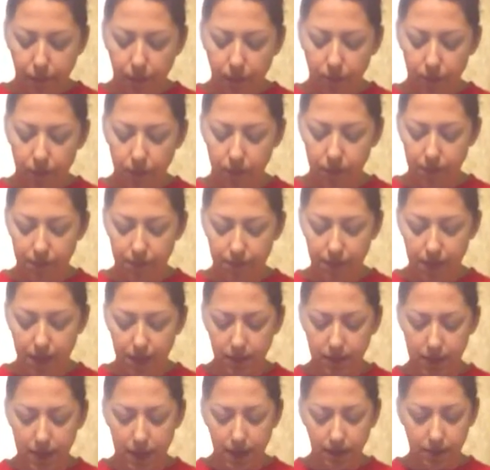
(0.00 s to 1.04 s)
When we
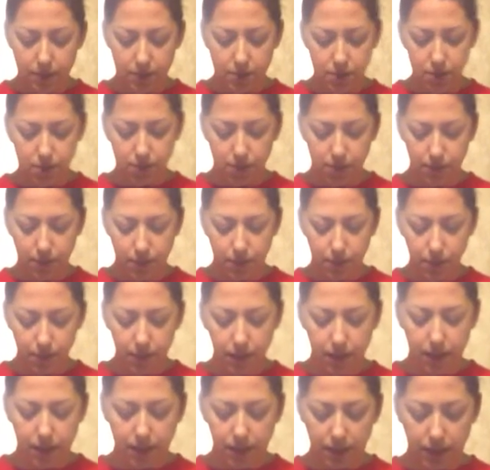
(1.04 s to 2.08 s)
found out the two of you were
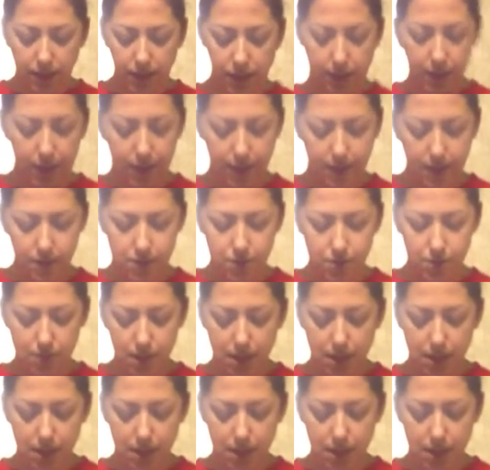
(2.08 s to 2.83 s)
getting engaged,